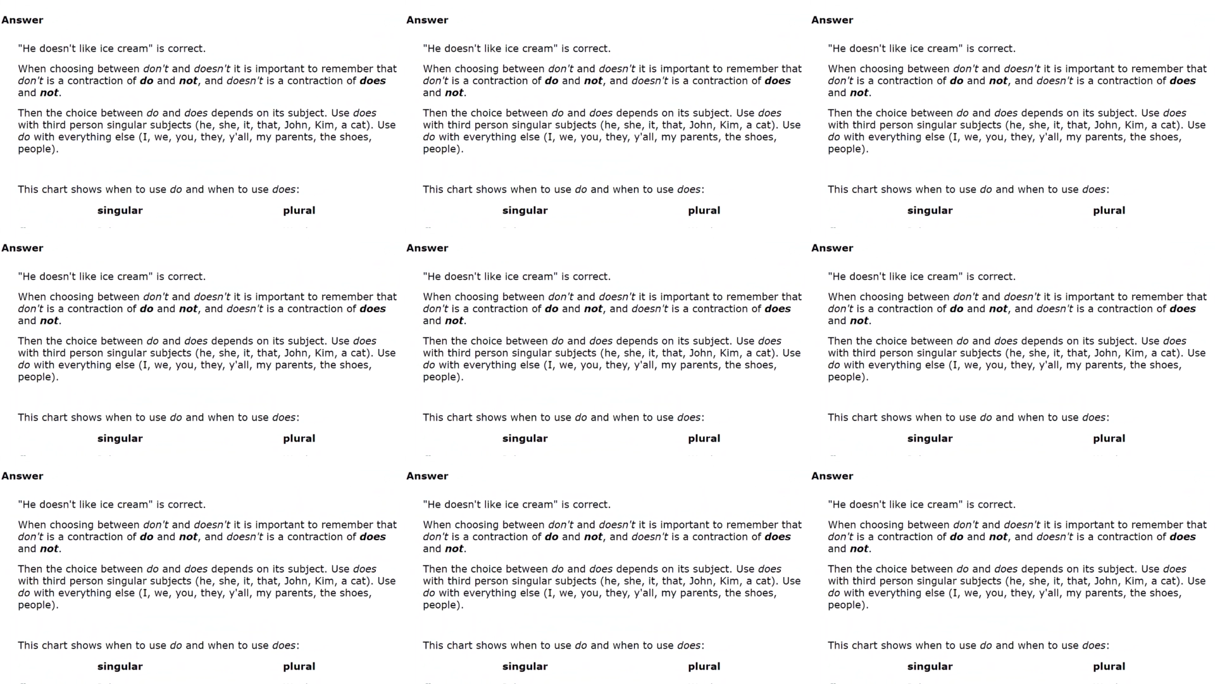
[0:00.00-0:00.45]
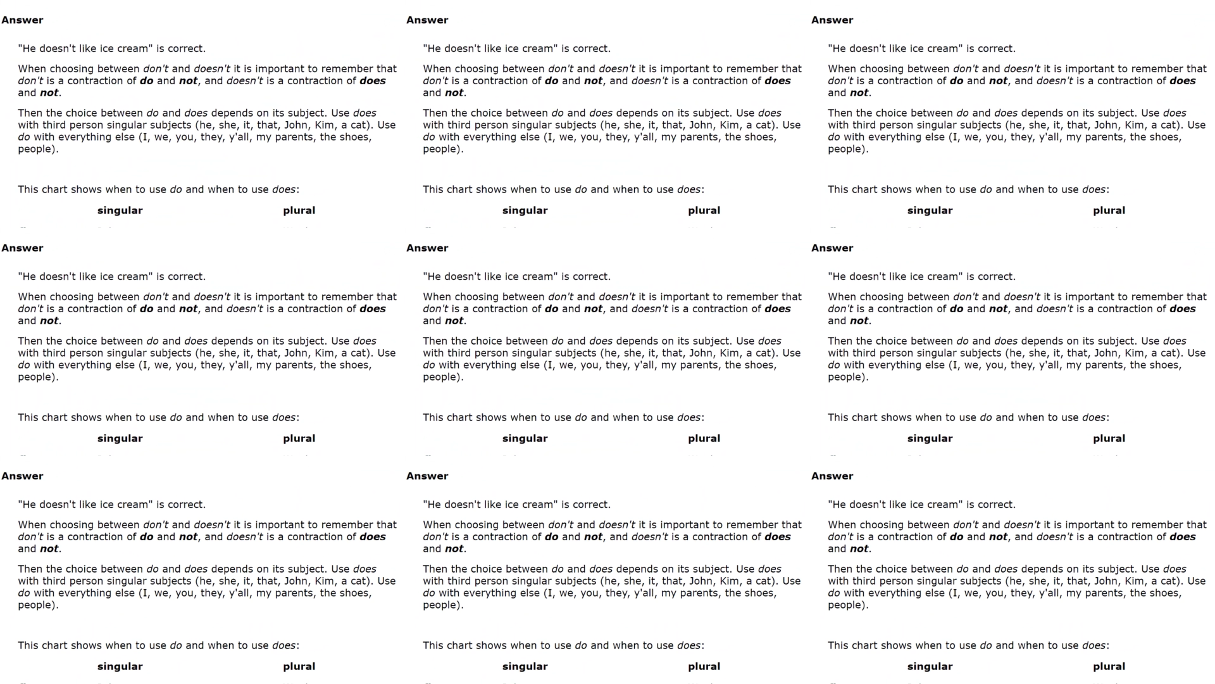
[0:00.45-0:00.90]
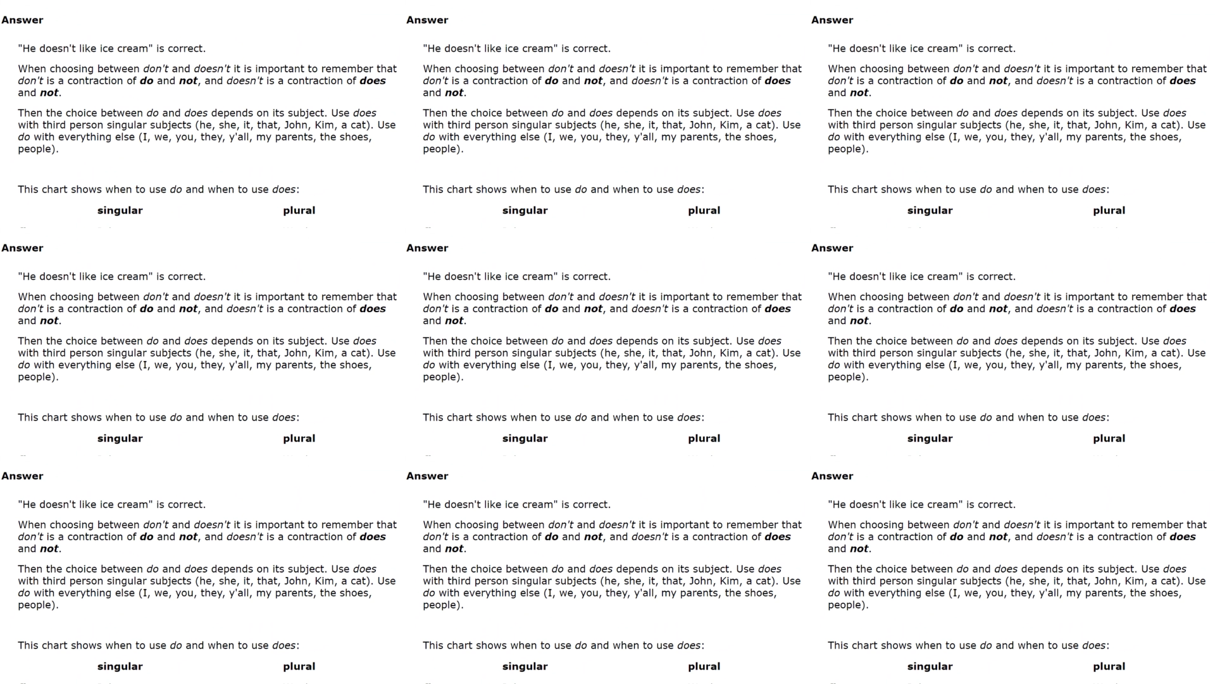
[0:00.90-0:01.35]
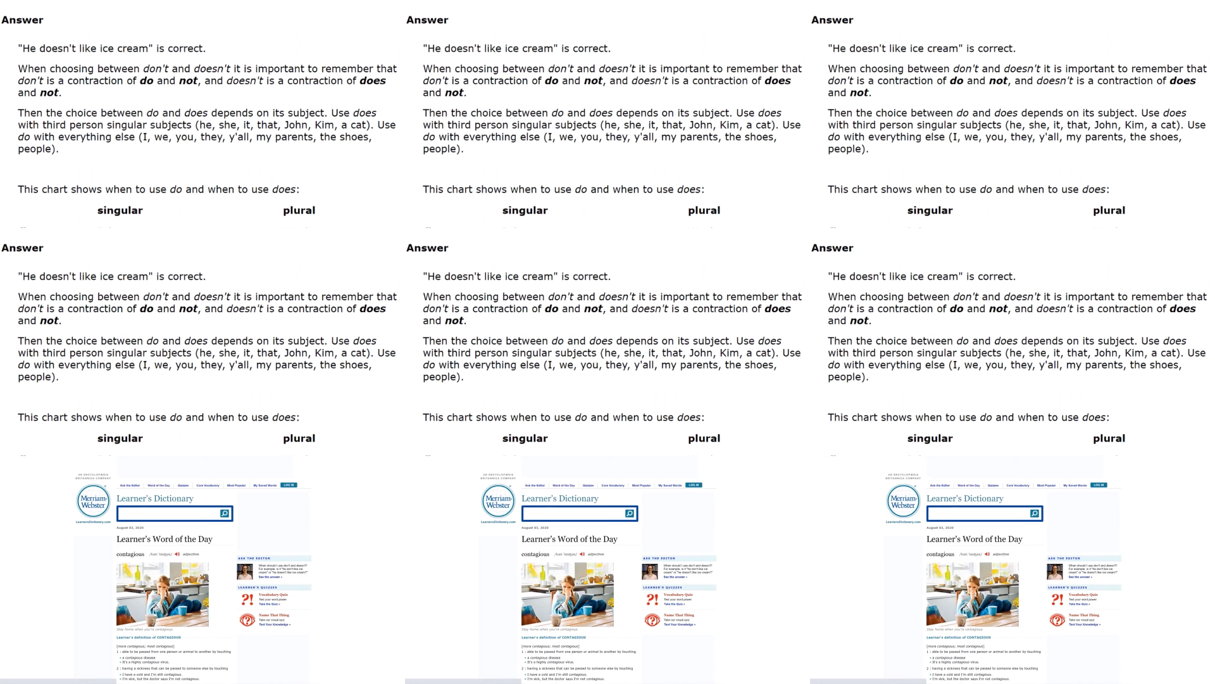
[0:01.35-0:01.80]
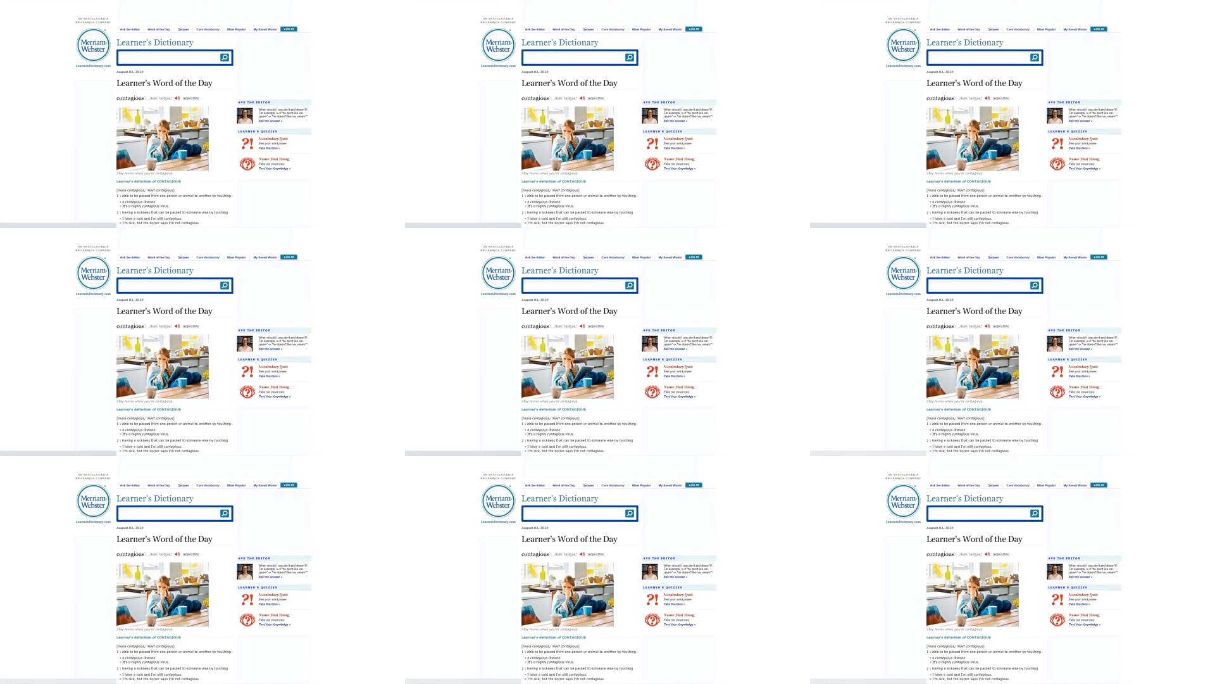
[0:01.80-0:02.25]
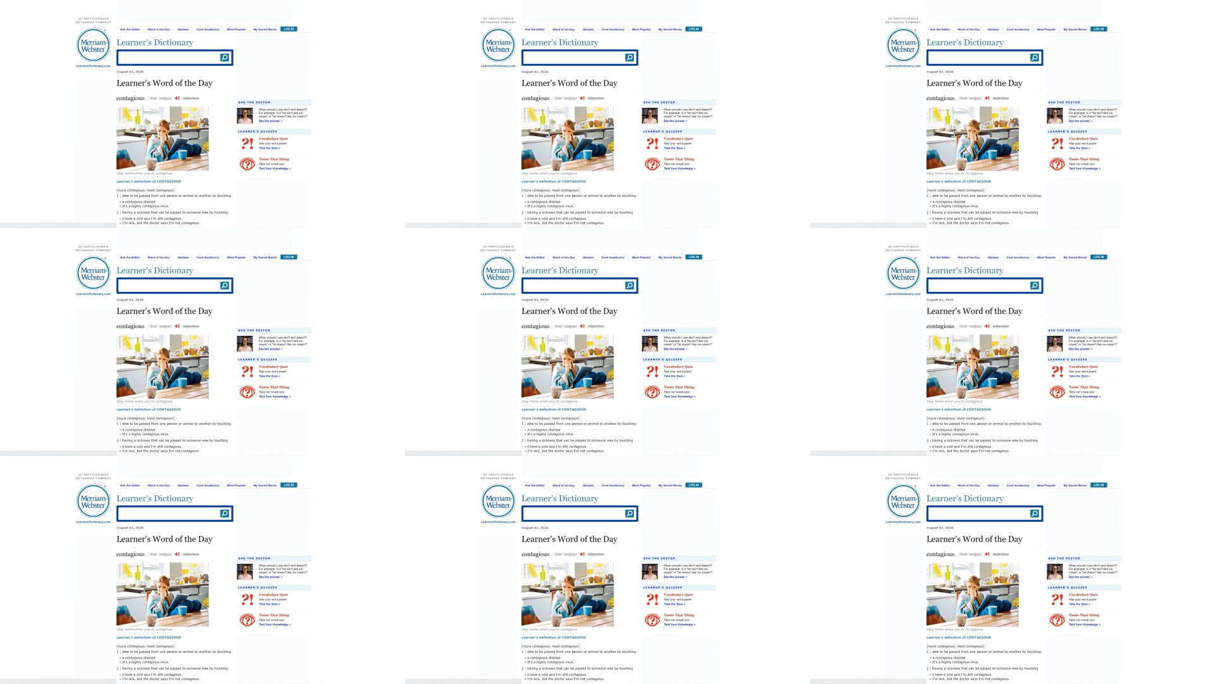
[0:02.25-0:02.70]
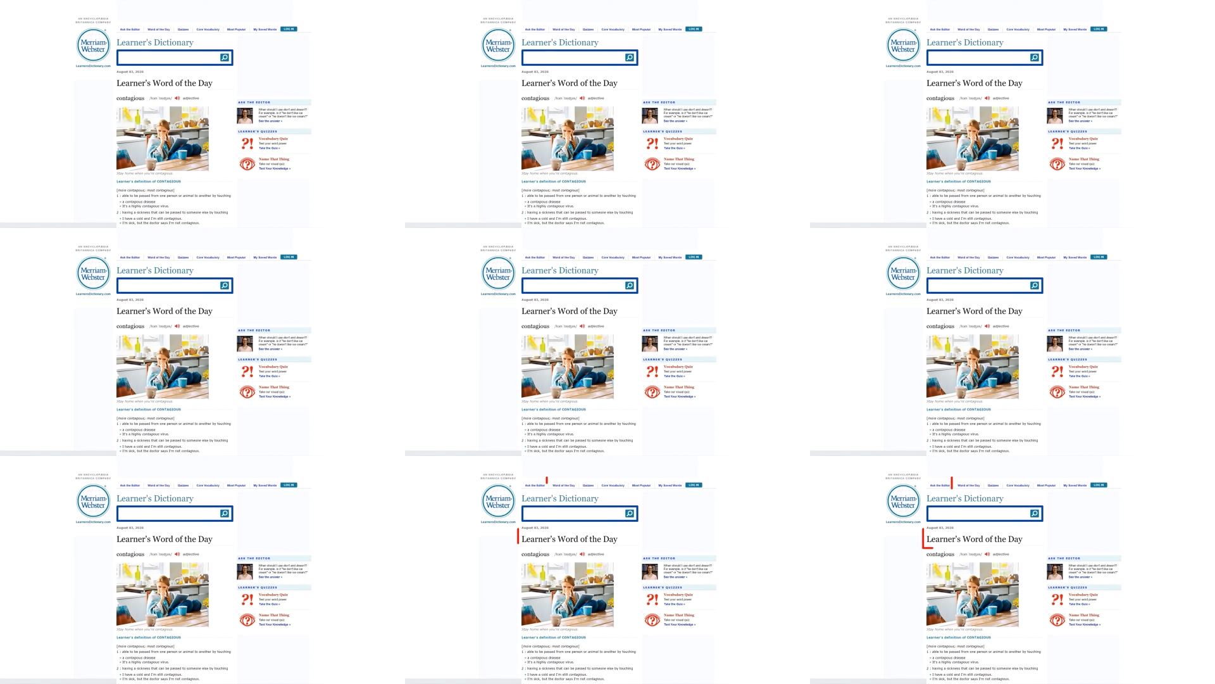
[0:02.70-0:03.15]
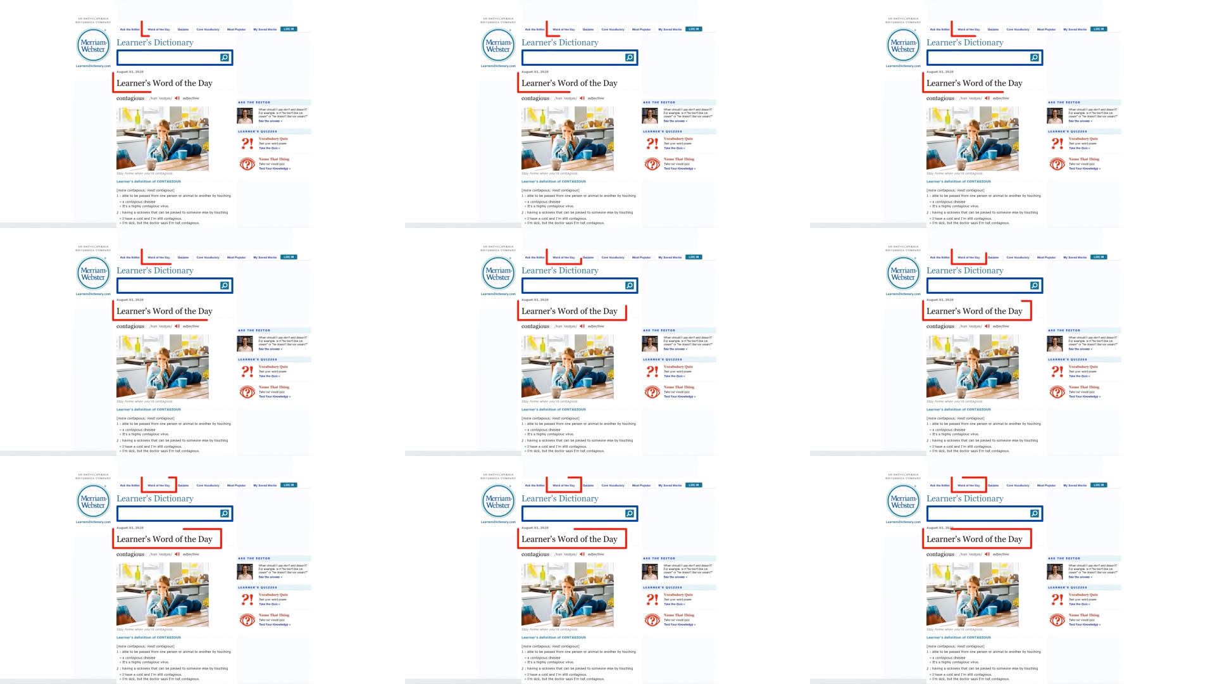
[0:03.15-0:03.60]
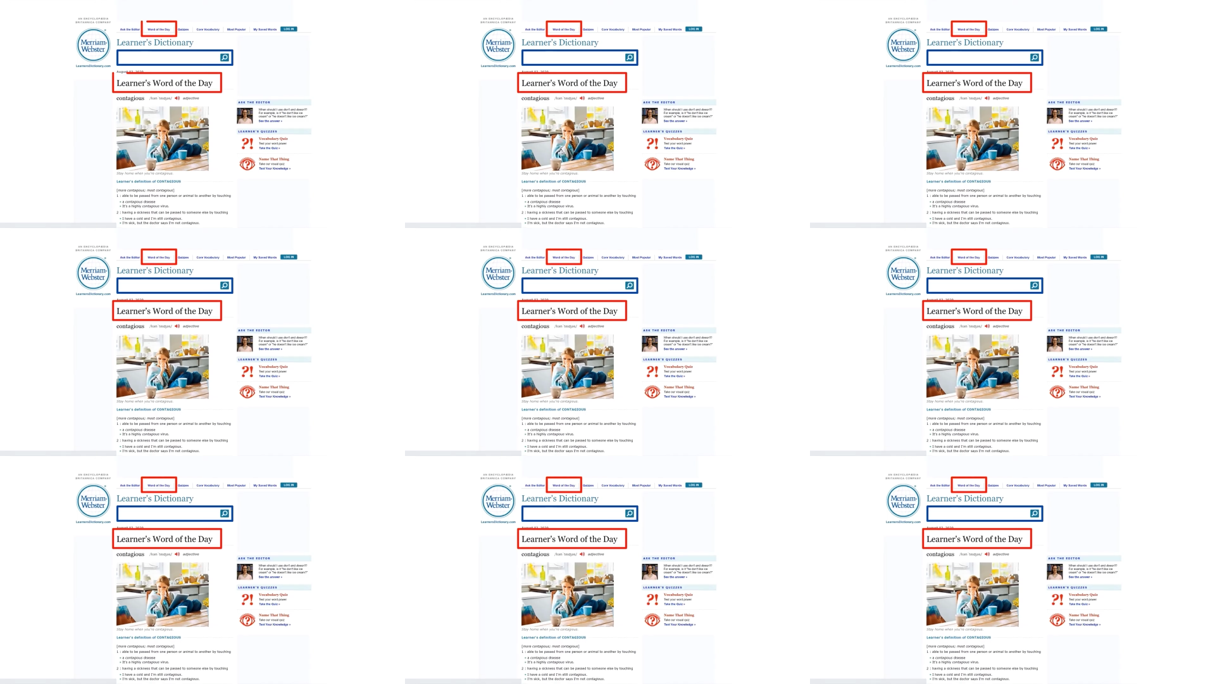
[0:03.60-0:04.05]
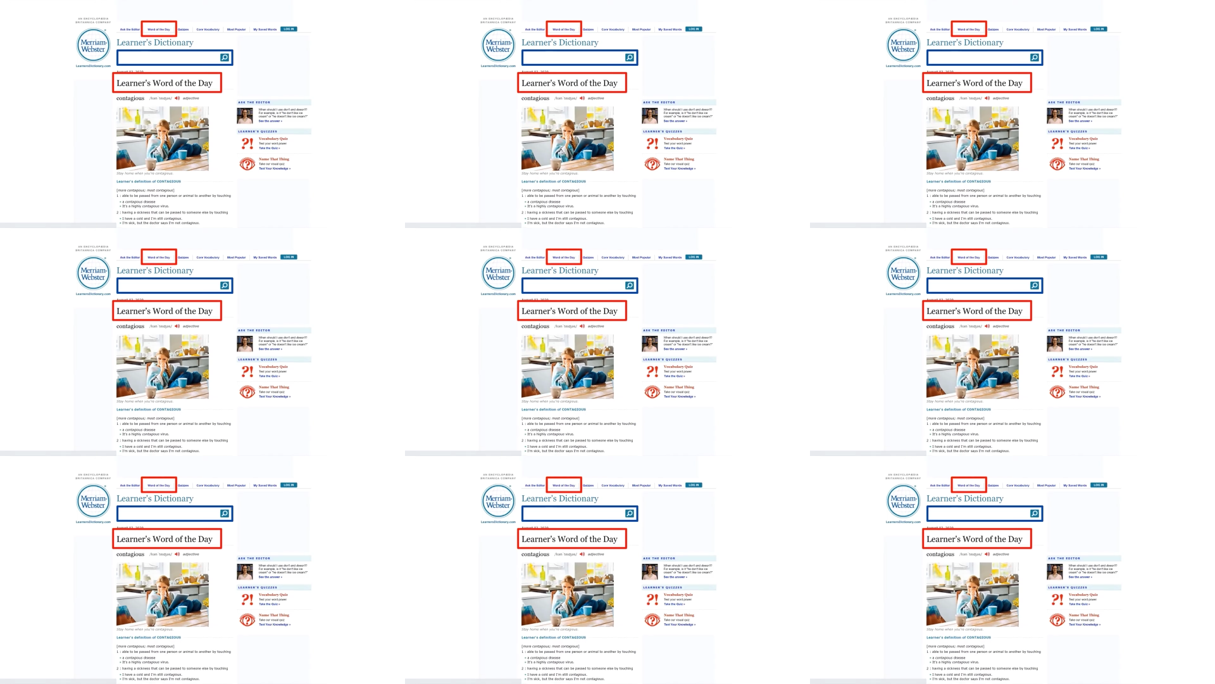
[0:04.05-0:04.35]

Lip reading: [unreadable: no face in view]